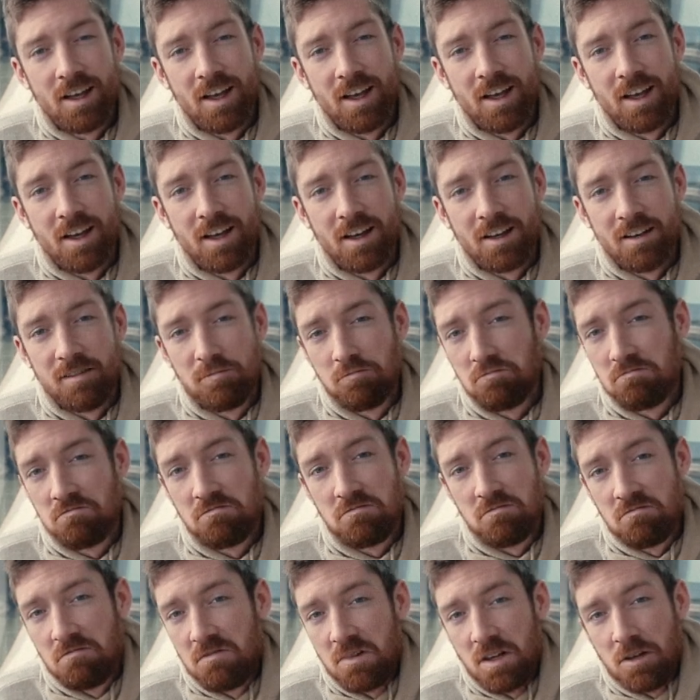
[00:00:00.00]
and
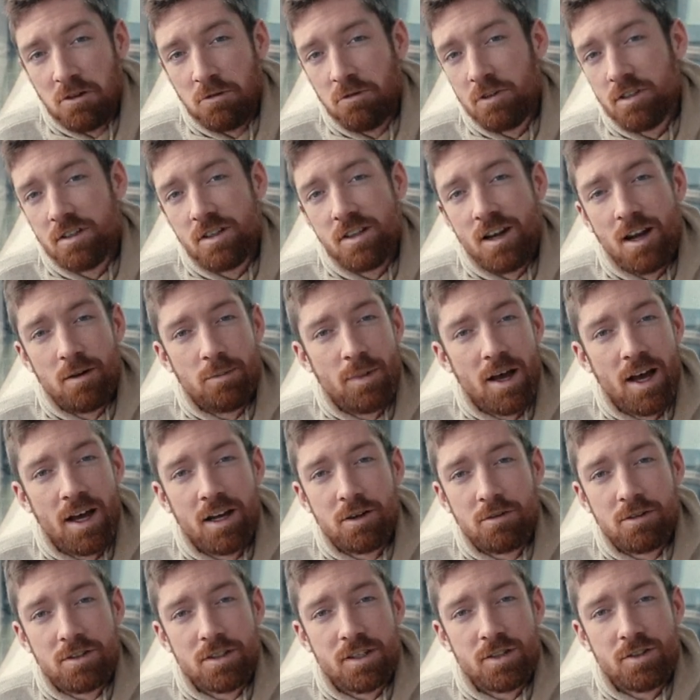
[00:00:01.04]
it was not
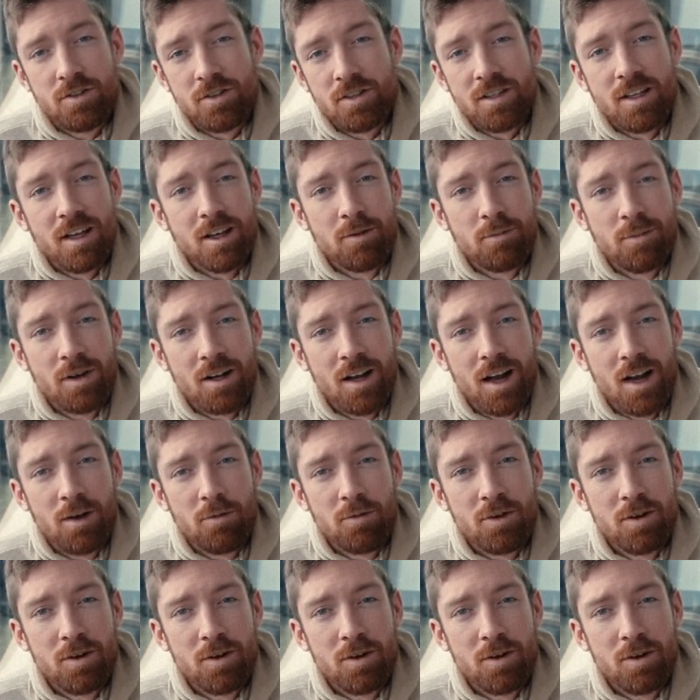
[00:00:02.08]
bad. It was interesting, but